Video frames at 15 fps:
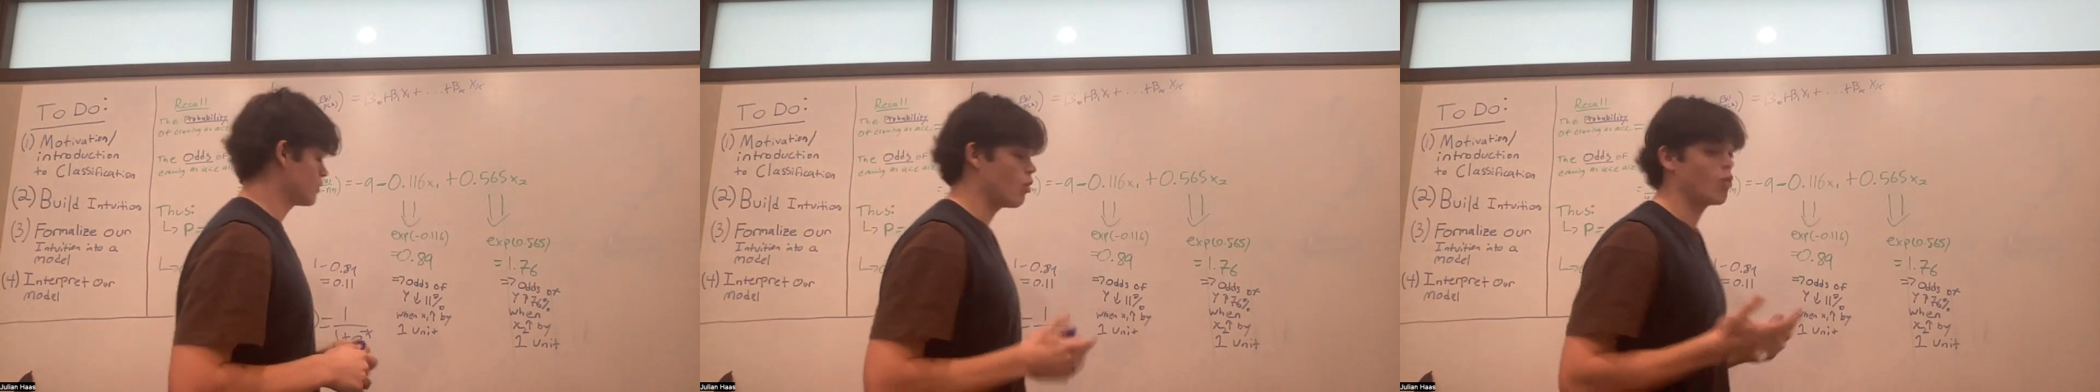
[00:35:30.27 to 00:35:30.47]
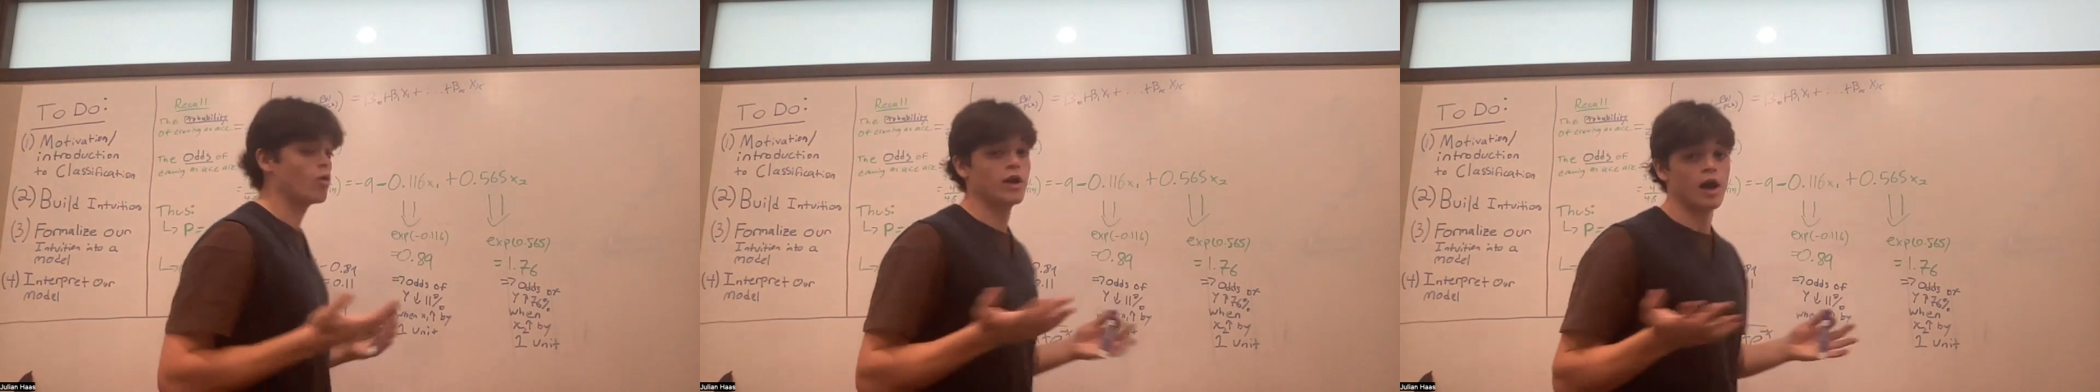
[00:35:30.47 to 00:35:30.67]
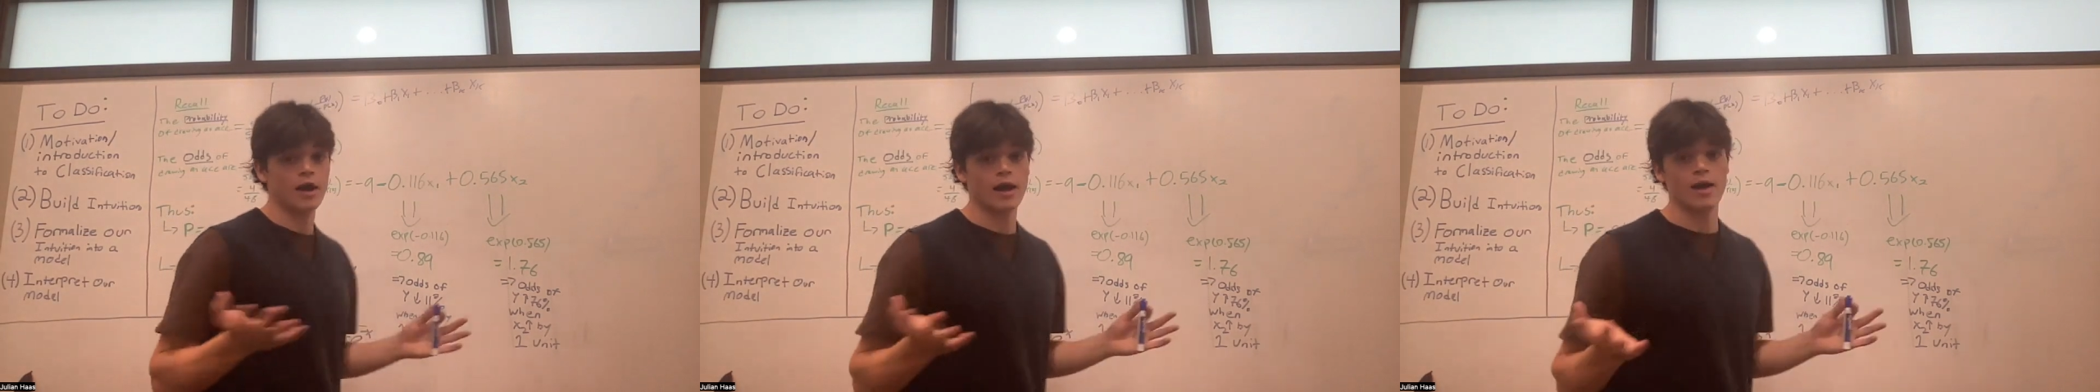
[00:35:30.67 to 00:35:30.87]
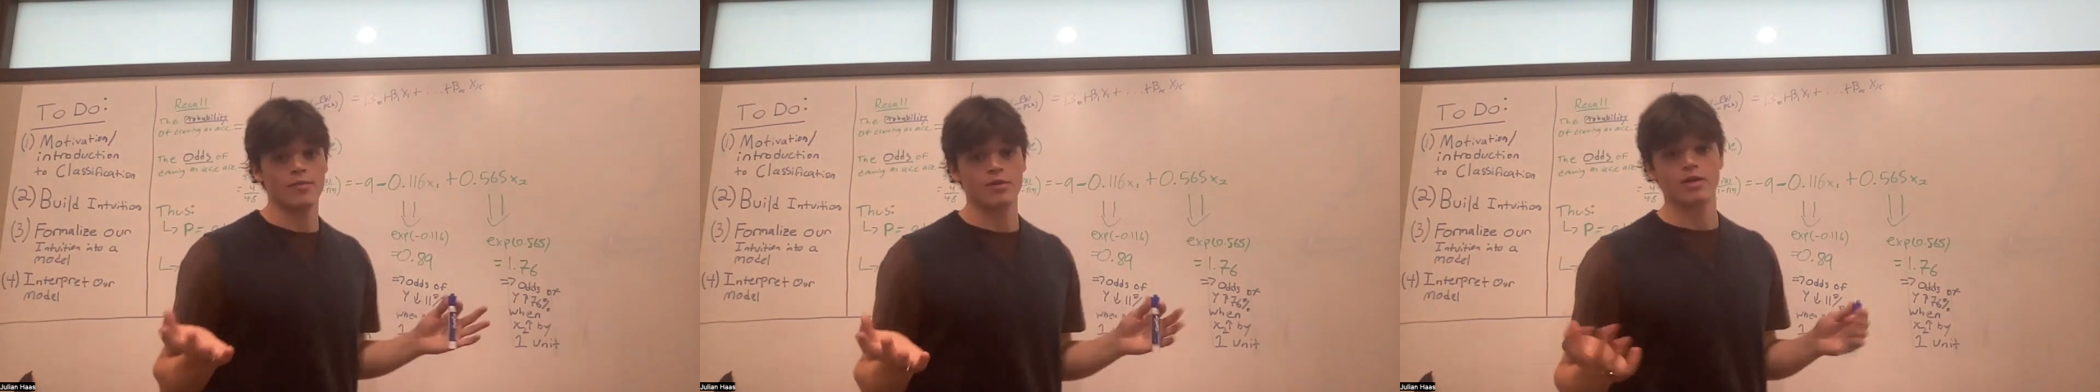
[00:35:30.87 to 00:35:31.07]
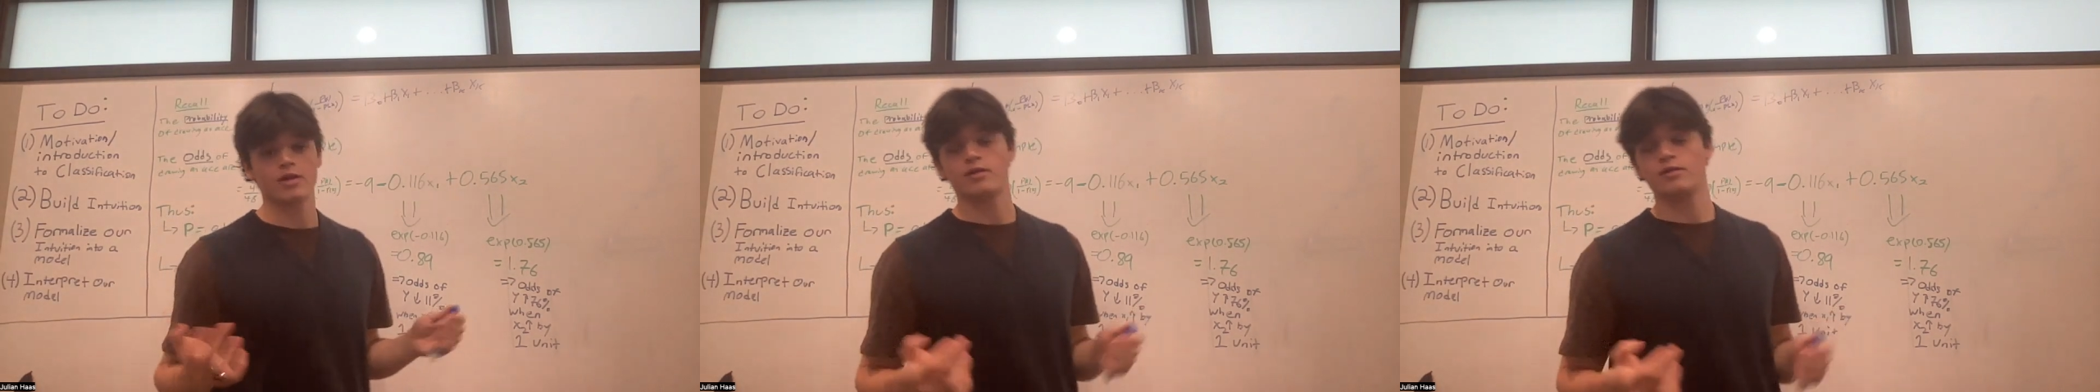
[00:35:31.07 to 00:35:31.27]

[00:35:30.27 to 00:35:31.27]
or not happening.